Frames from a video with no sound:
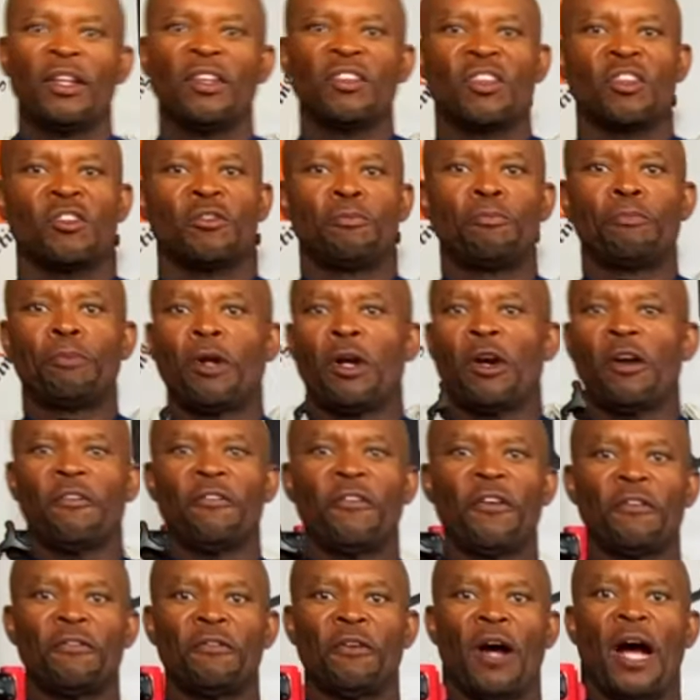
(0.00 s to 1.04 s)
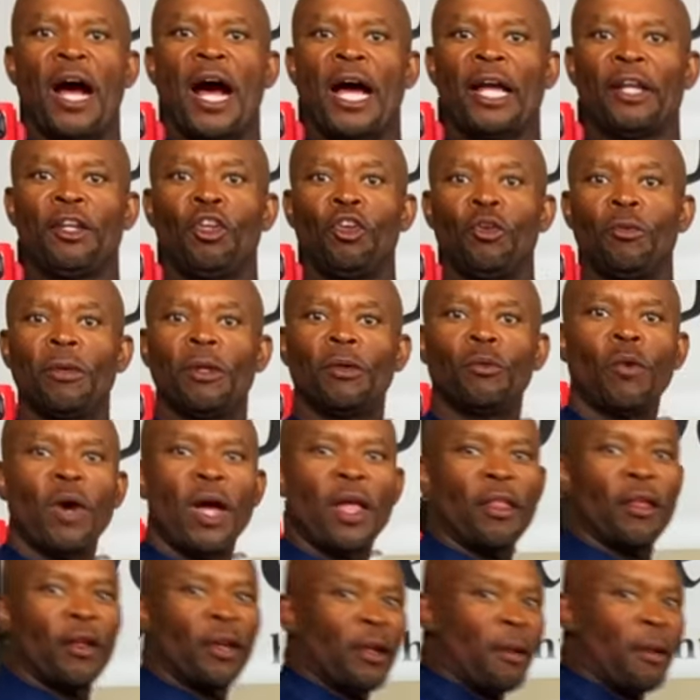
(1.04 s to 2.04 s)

This is perfect for hot, humid weather.